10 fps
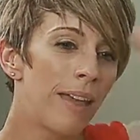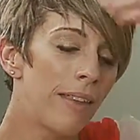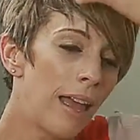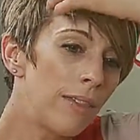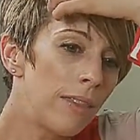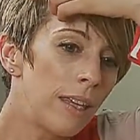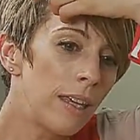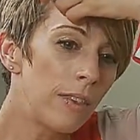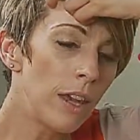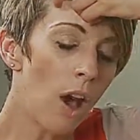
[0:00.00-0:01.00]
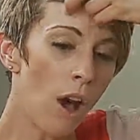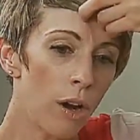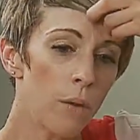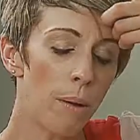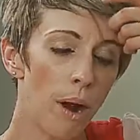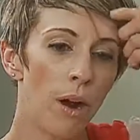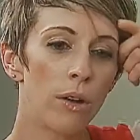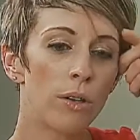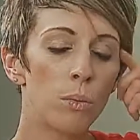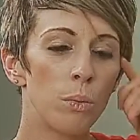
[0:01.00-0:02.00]
And the hard
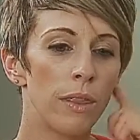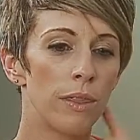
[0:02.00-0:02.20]
part with